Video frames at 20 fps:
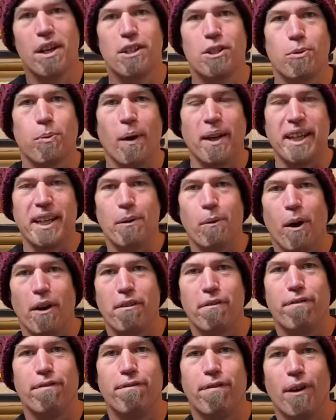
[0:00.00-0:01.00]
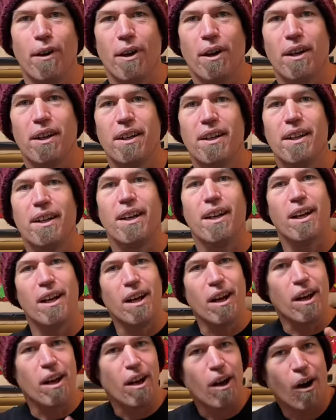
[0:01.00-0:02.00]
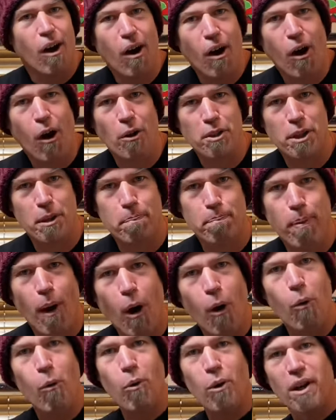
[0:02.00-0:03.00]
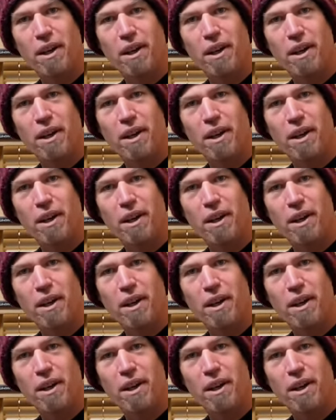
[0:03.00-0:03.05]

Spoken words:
21 foot on the bowl